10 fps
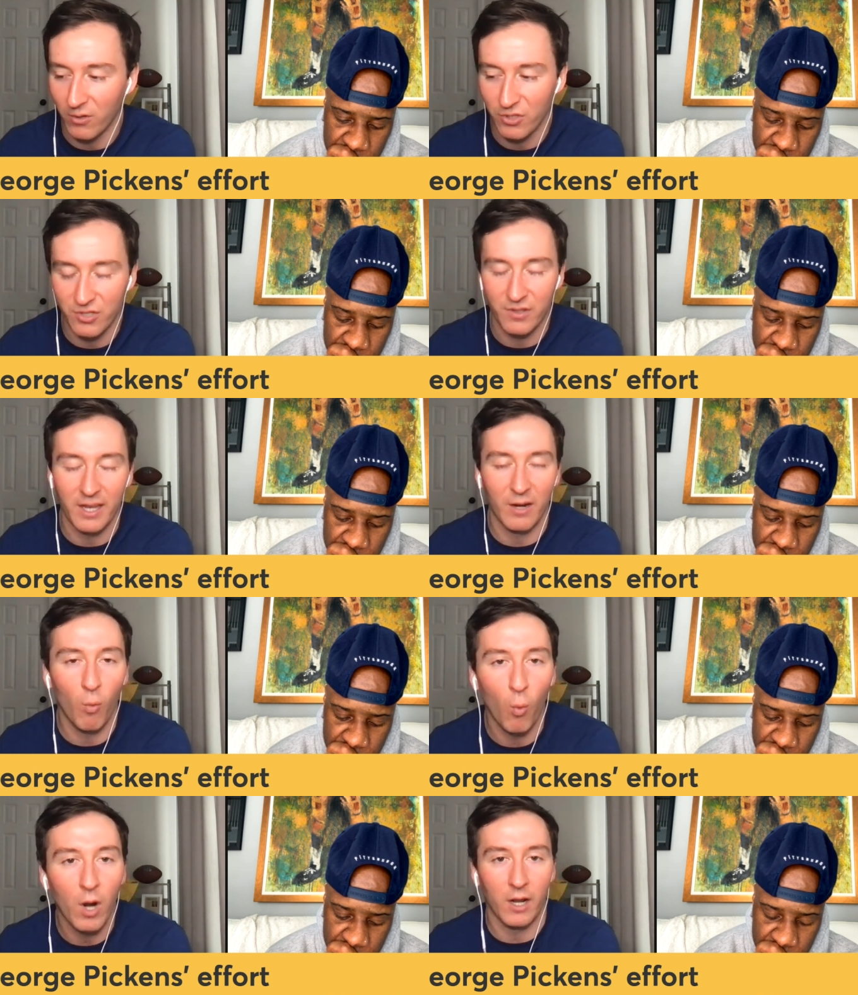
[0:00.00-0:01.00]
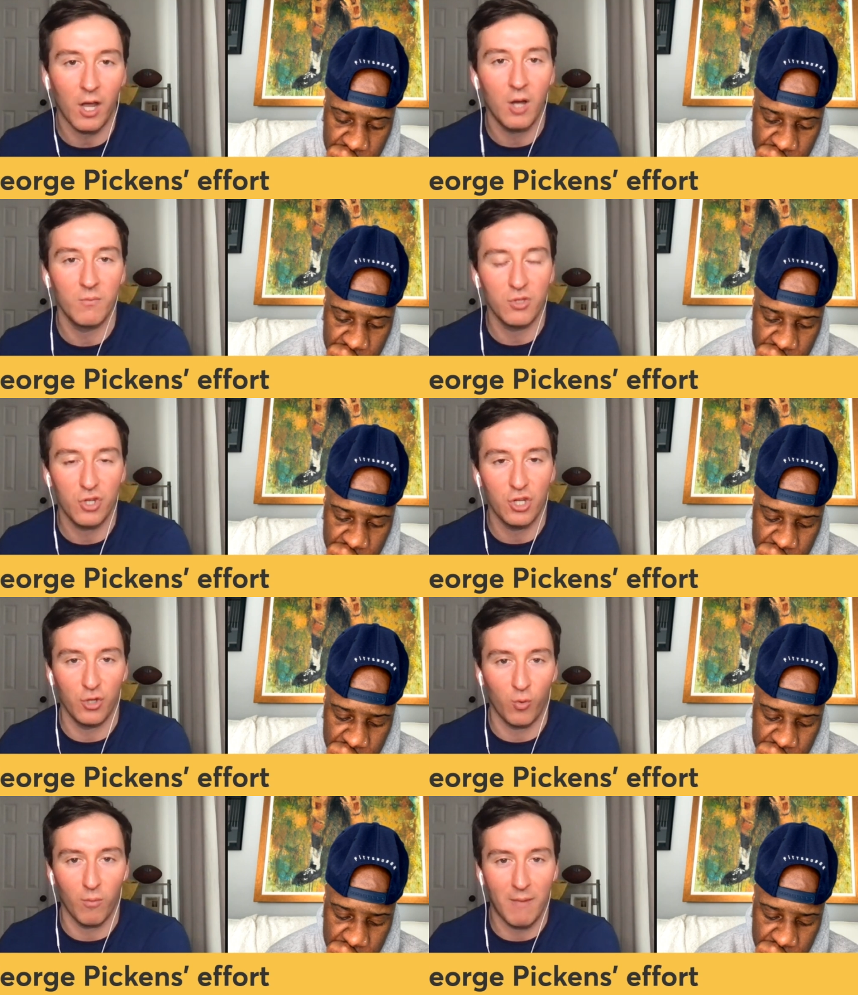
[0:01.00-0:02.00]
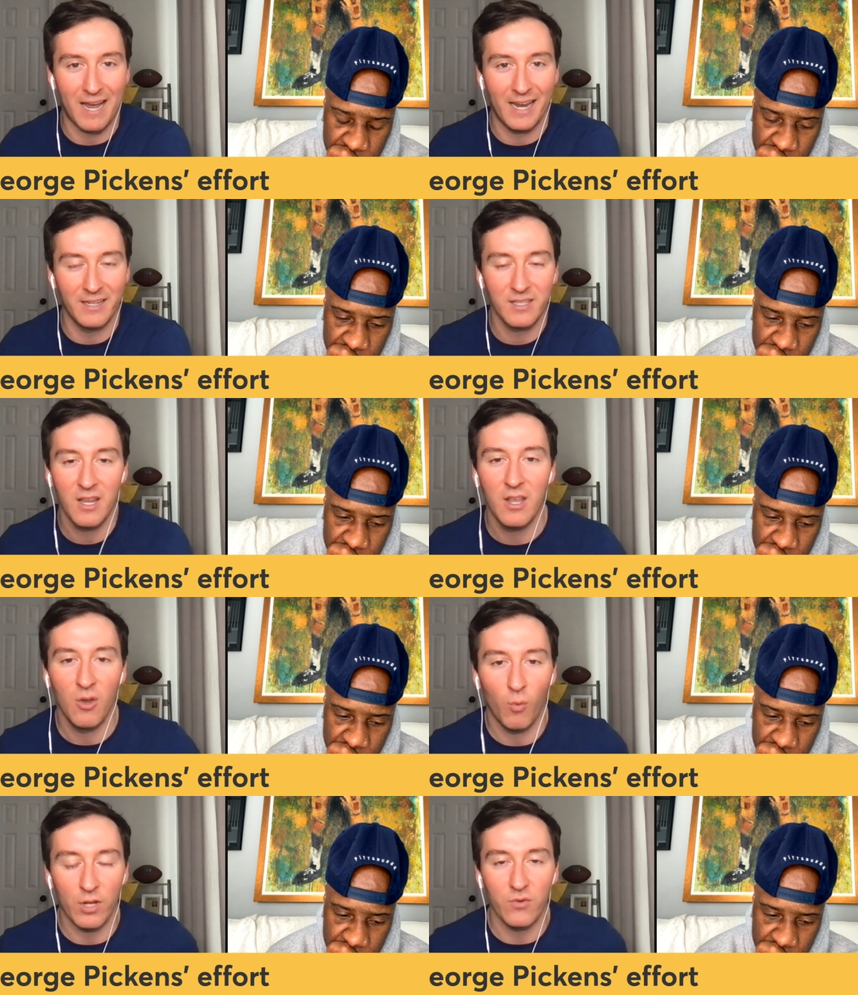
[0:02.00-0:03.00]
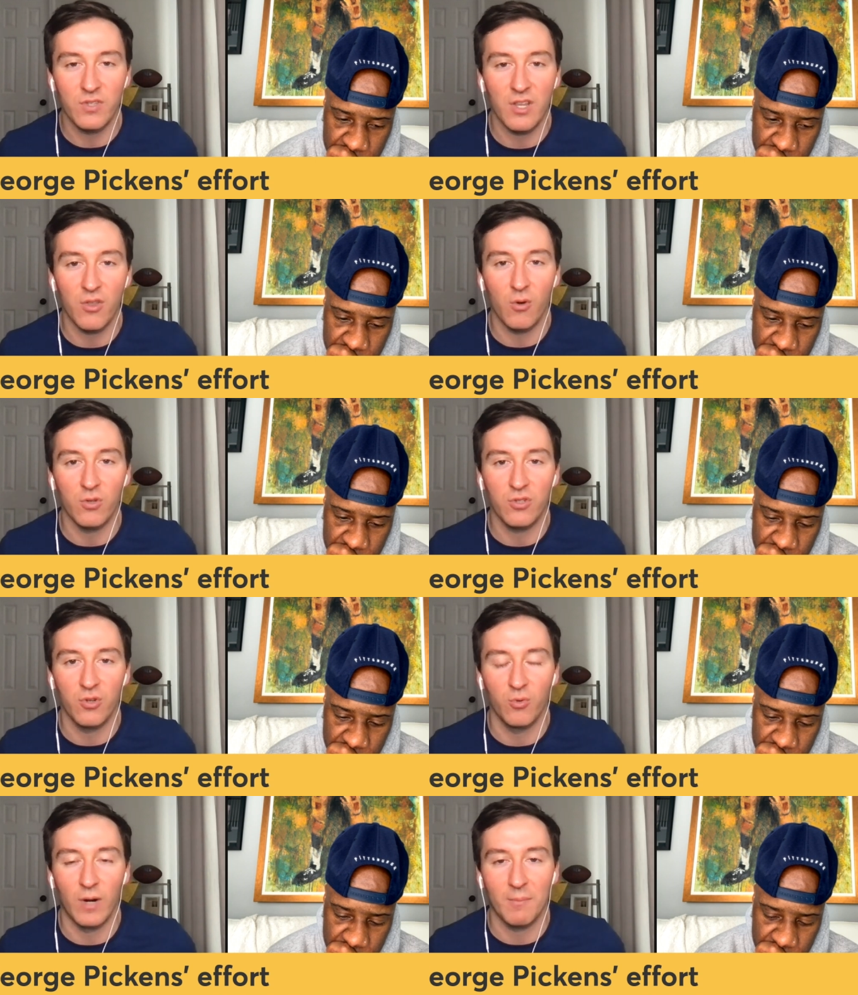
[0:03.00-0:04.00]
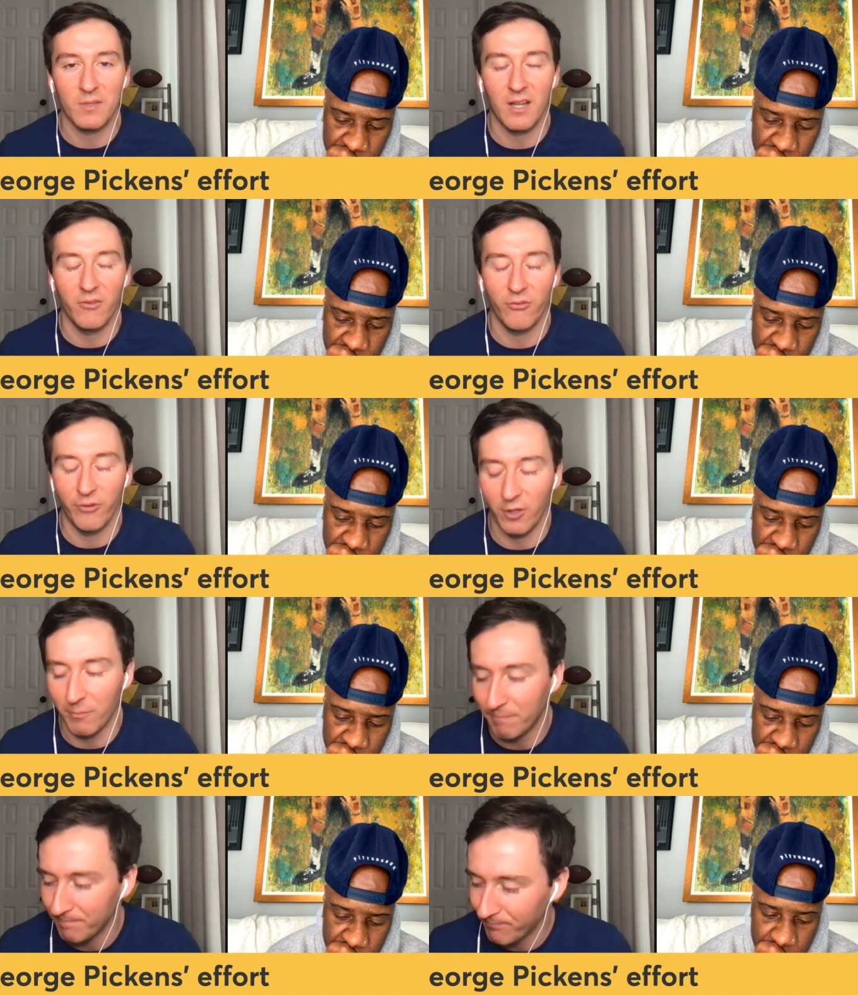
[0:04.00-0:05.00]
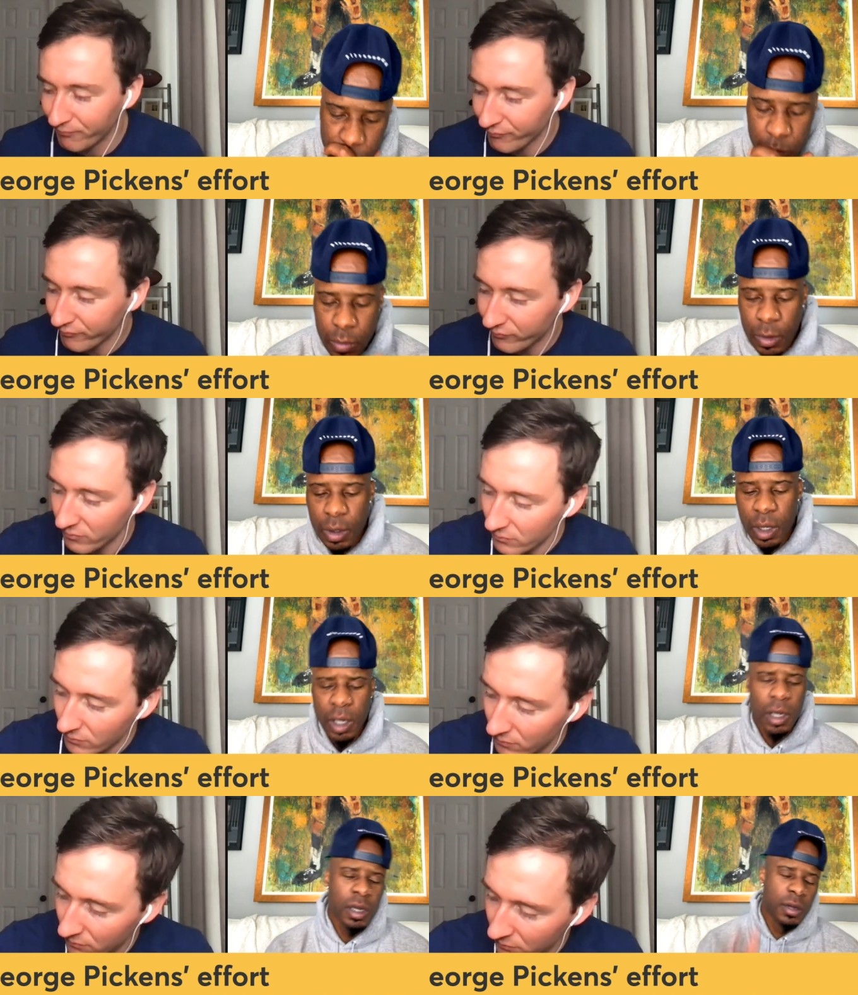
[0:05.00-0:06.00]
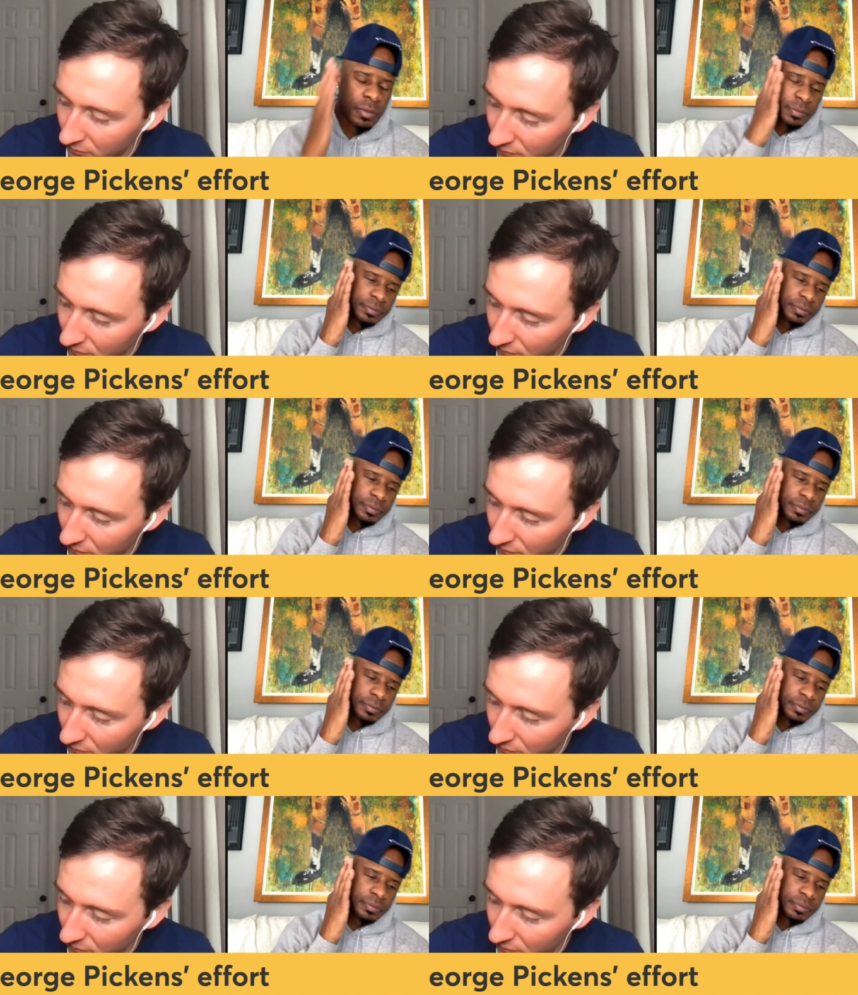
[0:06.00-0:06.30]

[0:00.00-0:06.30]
Speaker 1: just like what comes to your mind when you see those two reps on film?
Speaker 2: Um,